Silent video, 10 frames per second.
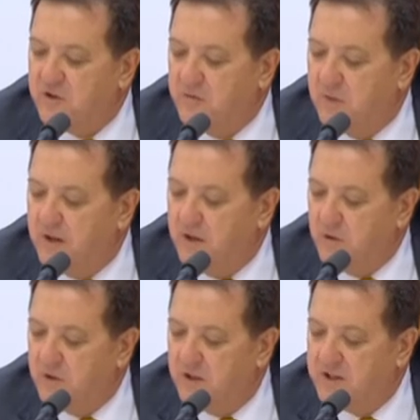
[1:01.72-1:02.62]
Planning
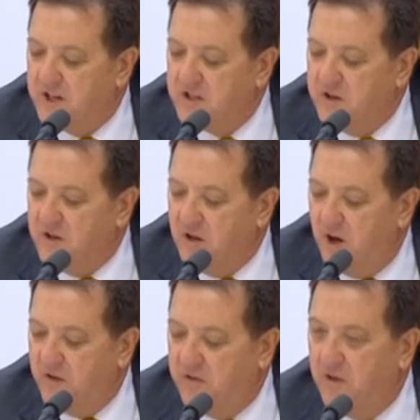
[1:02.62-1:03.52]
Organisation
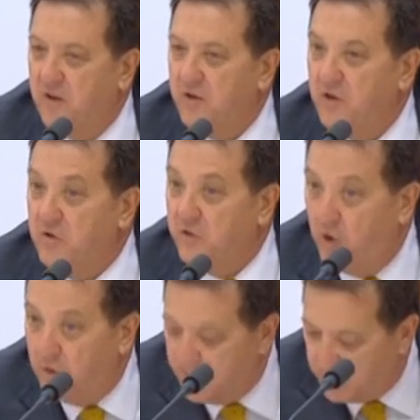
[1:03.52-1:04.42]
offered to
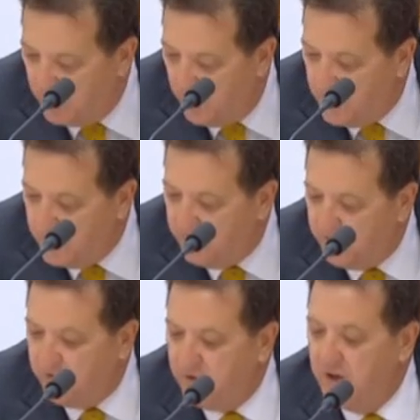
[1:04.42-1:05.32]
former
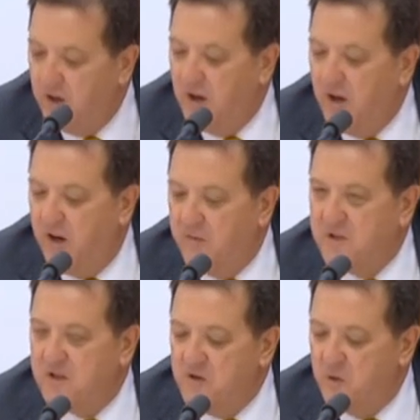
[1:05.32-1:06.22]
clients of
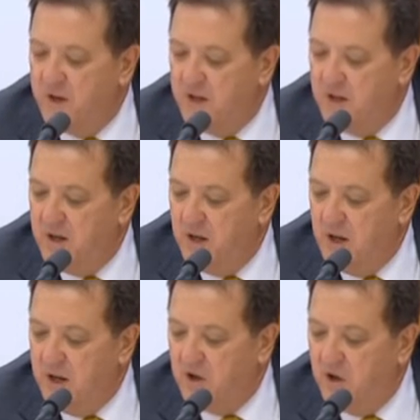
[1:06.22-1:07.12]
Mr. Noone
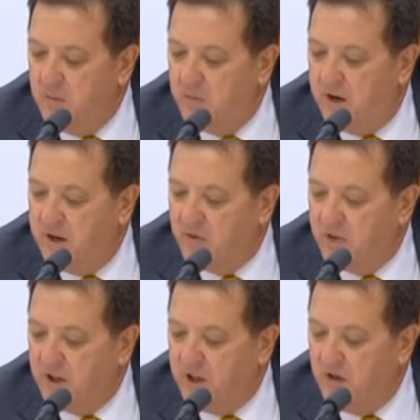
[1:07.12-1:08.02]
to help pay for an
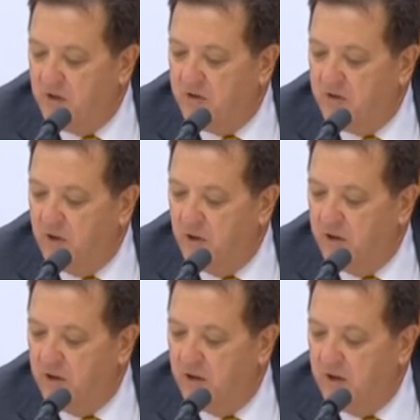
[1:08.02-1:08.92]
accountant,
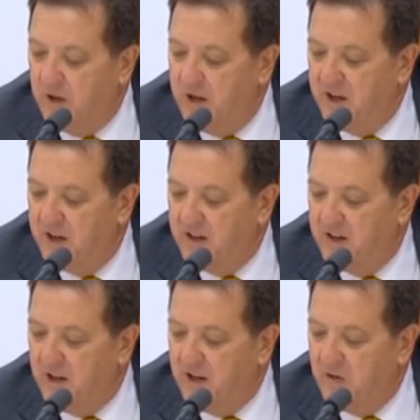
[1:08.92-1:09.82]
lawyer
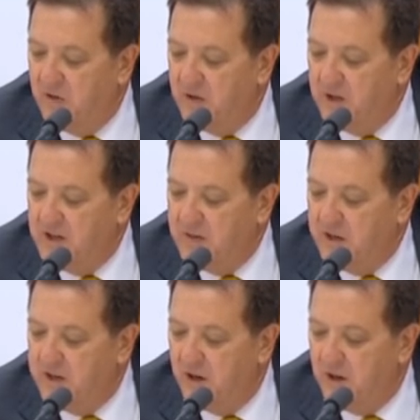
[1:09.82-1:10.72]
and or
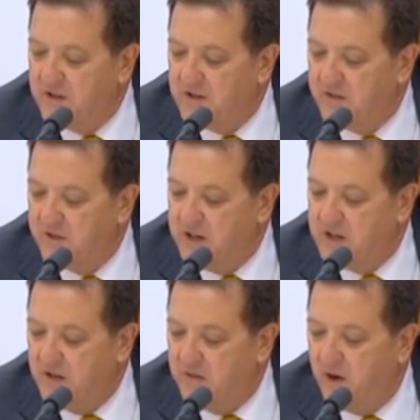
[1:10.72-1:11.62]
independent licensed
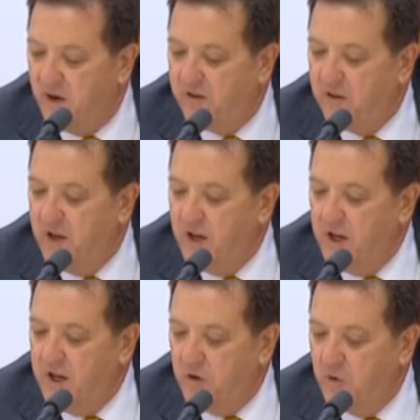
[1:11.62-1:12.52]
financial advisor
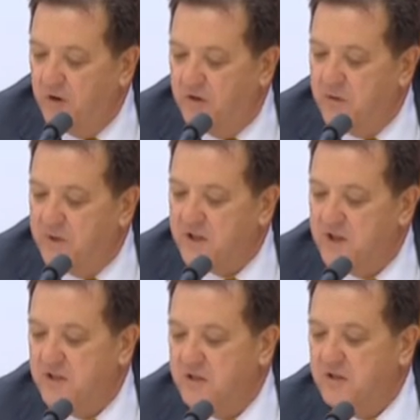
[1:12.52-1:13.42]
in order to
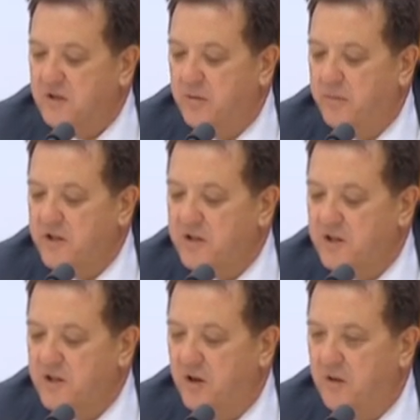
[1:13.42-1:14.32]
assess its
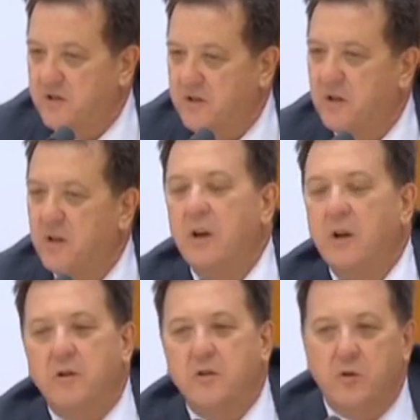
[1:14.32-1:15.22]
compensation officer,
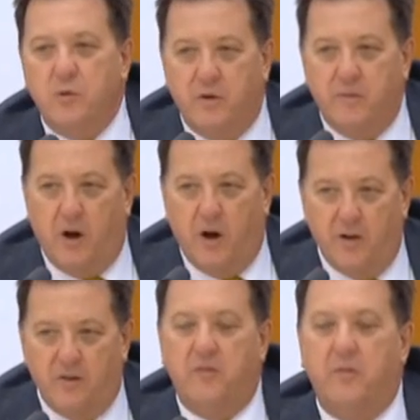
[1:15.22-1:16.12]
you were
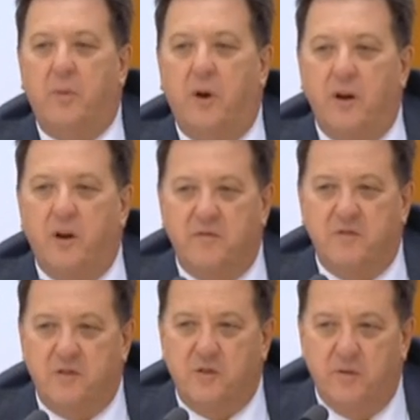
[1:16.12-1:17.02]
advised by an
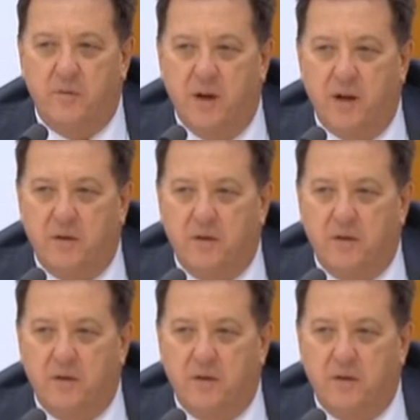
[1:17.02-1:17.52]
officer of the bank,